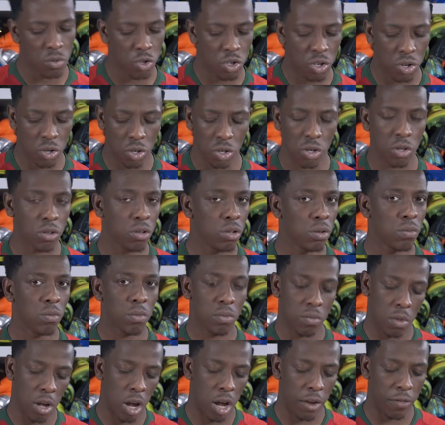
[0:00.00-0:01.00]
Should do,
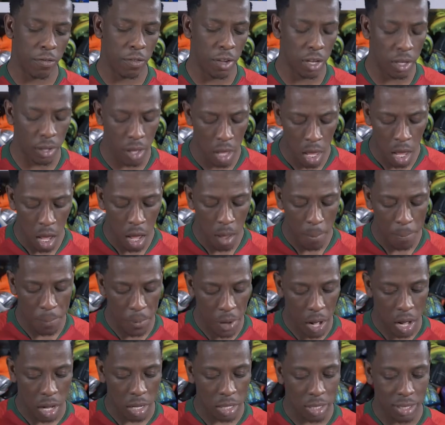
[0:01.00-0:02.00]
I think.
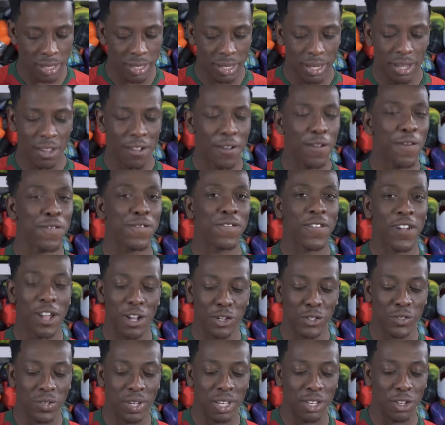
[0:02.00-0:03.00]
But the
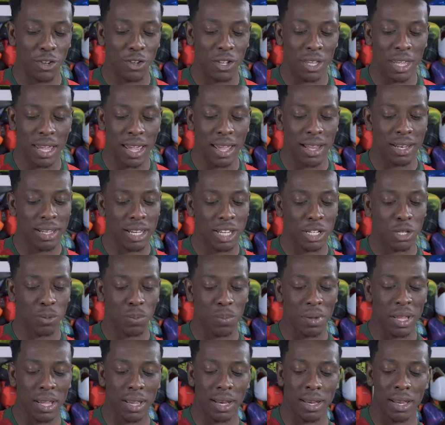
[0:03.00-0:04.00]
first thing you get, this
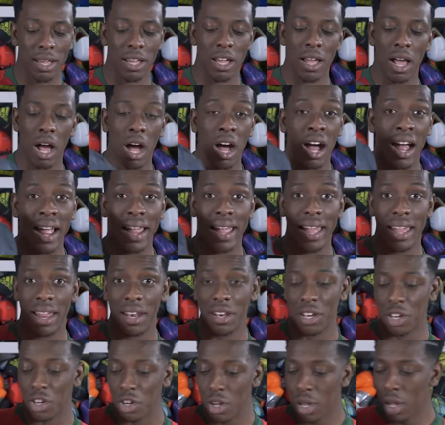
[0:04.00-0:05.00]
being a
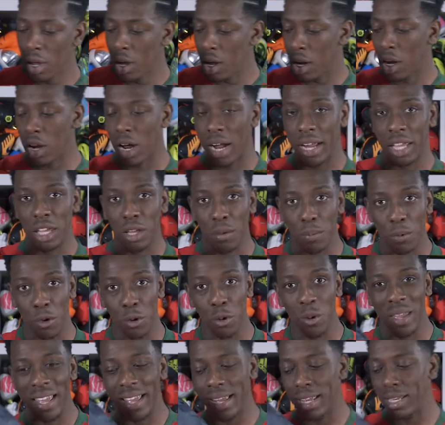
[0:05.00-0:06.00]
high-end Nike
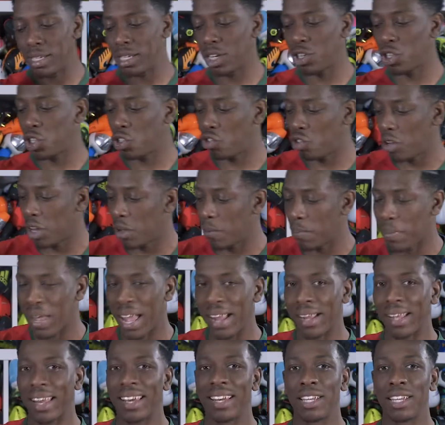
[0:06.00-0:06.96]
boot, is a string bag.